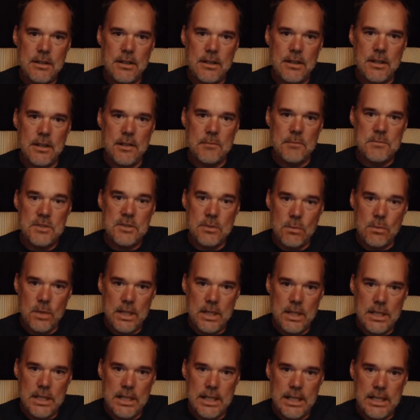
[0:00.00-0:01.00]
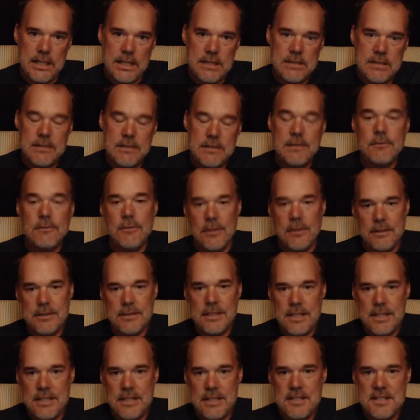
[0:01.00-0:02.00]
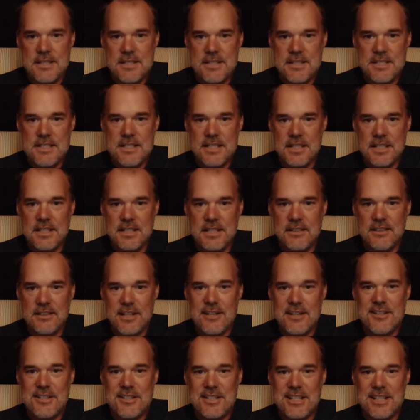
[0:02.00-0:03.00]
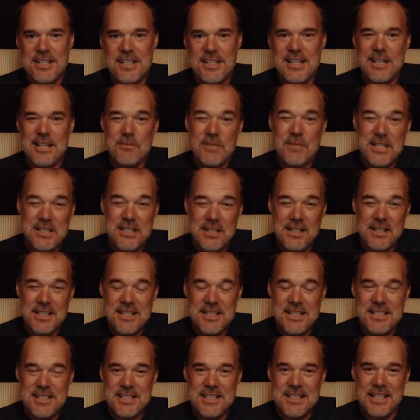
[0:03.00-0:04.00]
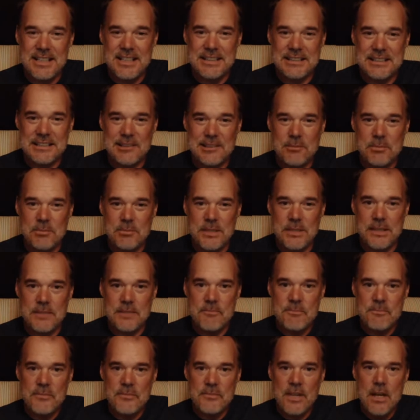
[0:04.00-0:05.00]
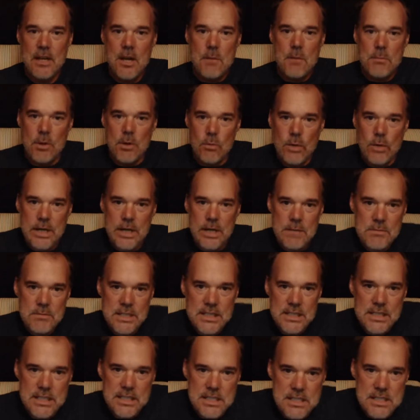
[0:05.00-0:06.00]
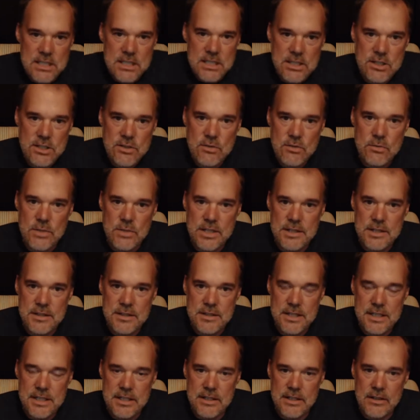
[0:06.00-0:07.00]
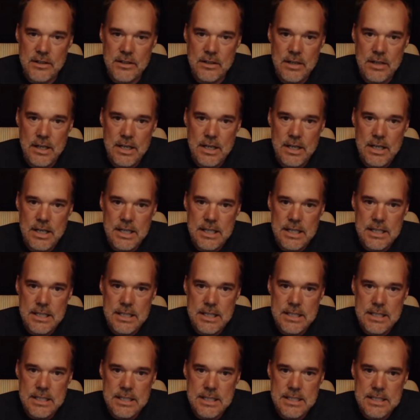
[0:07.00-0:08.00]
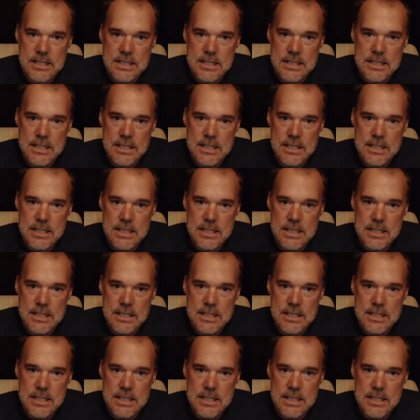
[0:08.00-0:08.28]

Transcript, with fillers: Um, to what end? Well, the end is the singularity, and we dug into that a little bit. But what I'm going to continue with here is